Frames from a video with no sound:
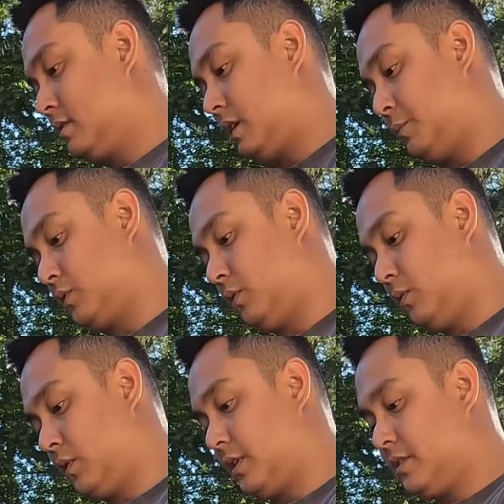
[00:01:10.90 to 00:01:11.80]
A couple
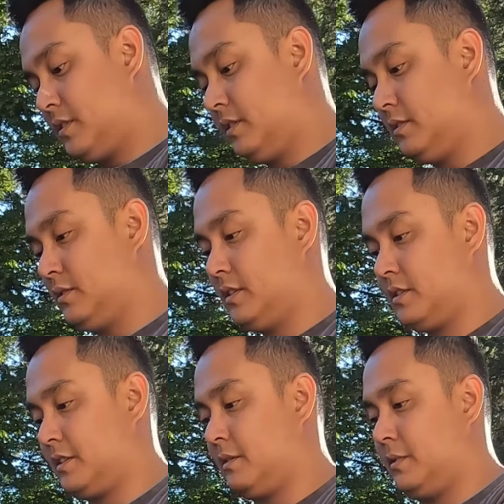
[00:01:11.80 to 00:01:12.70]
cords. So this
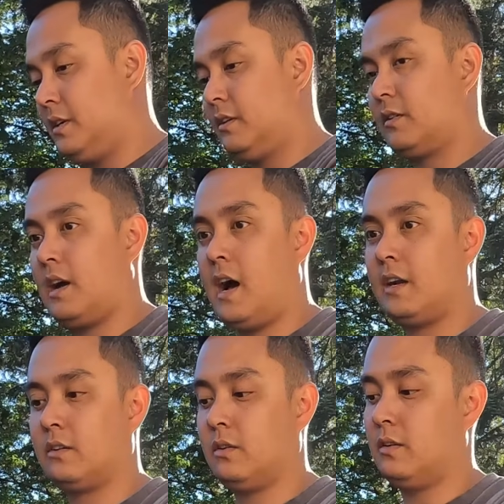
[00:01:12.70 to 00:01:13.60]
is going to be your
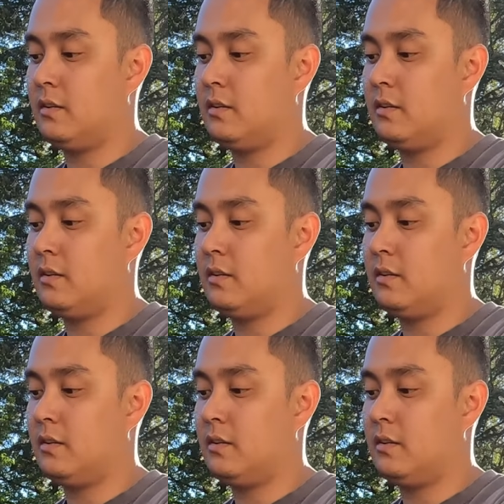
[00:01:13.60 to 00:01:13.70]
hot and